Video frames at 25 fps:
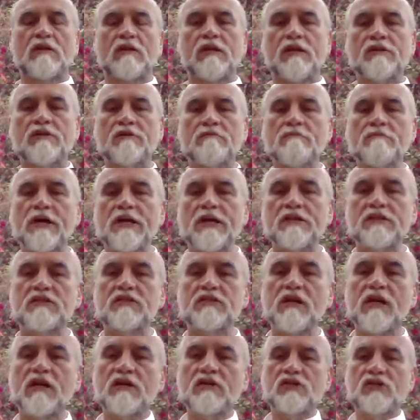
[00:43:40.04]
And the
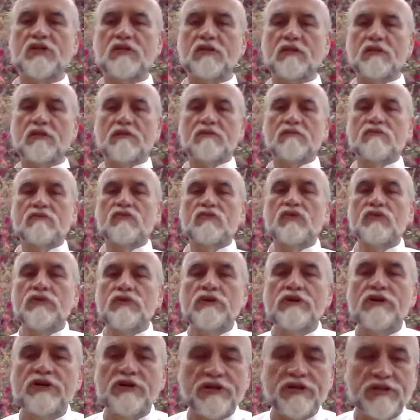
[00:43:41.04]
meditation
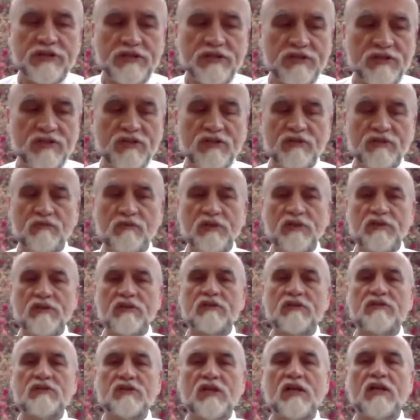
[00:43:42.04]
nudge
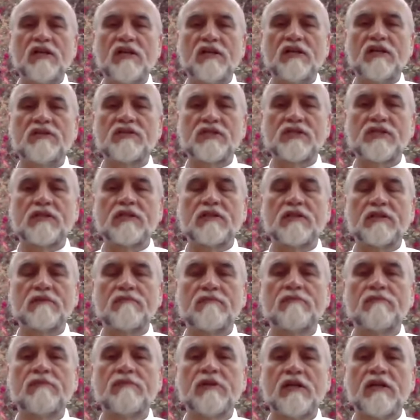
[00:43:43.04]
within
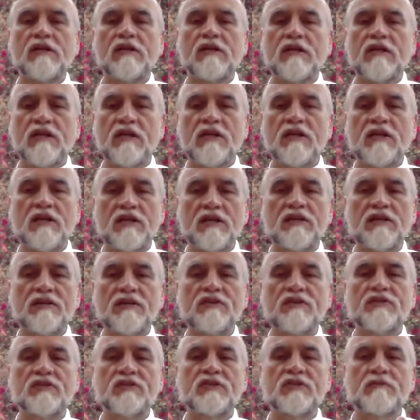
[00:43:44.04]
Jainism
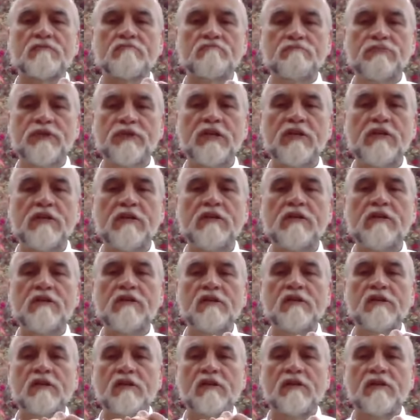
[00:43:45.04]
is be
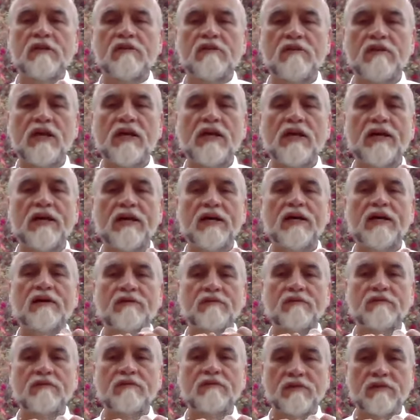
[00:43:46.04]
that
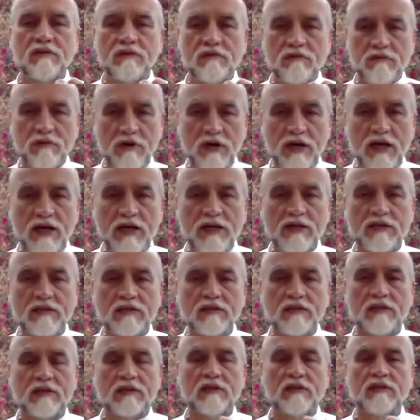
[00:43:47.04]

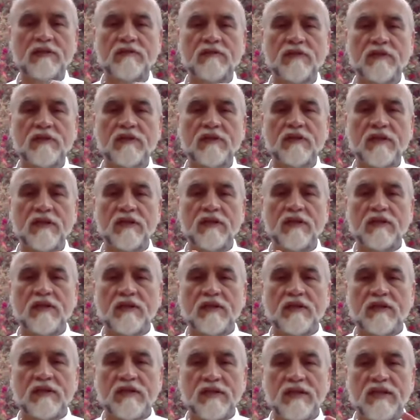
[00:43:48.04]
radical.
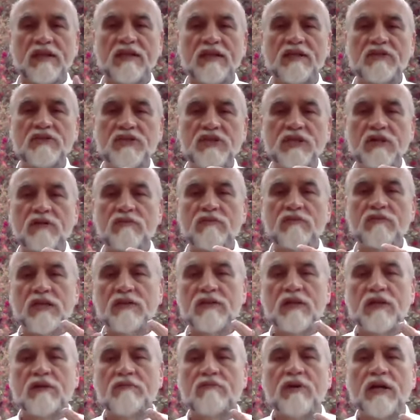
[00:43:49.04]
Integrate
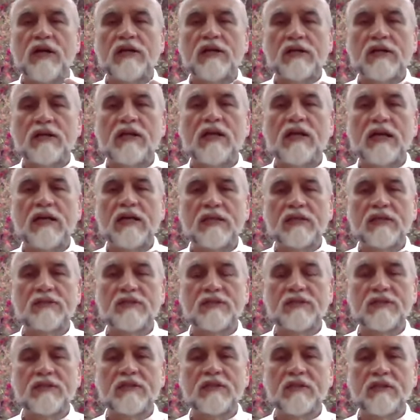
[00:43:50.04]
that
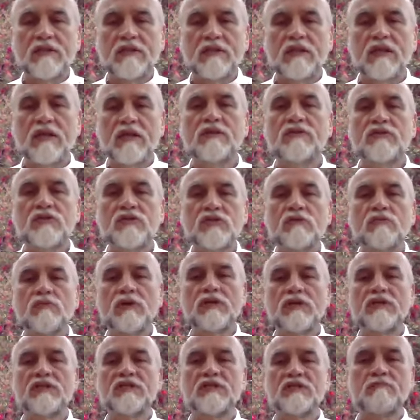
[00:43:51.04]
radicality into
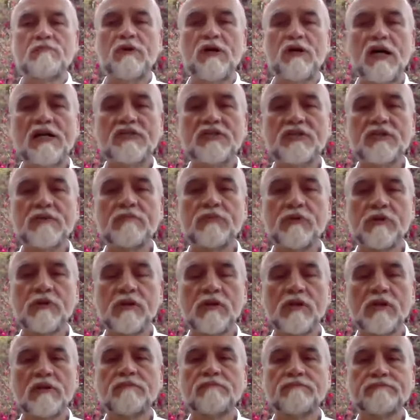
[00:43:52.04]
what is
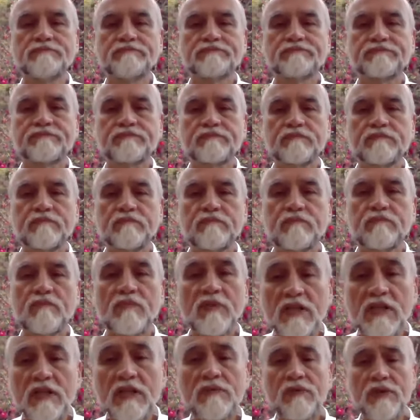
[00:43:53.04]
possible,
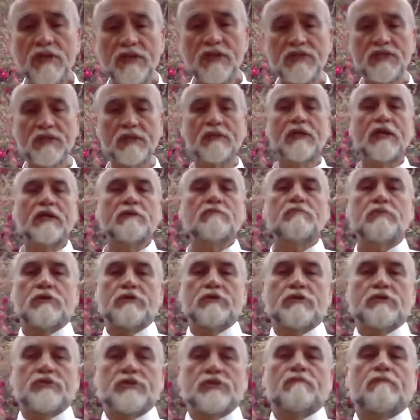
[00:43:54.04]
even as a
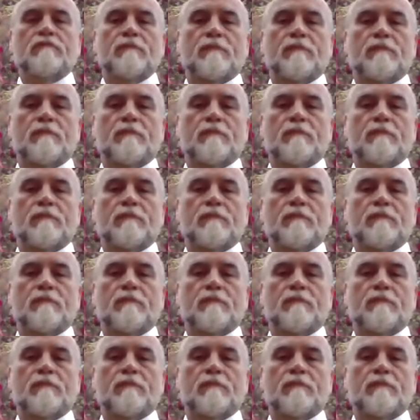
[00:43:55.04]
layperson.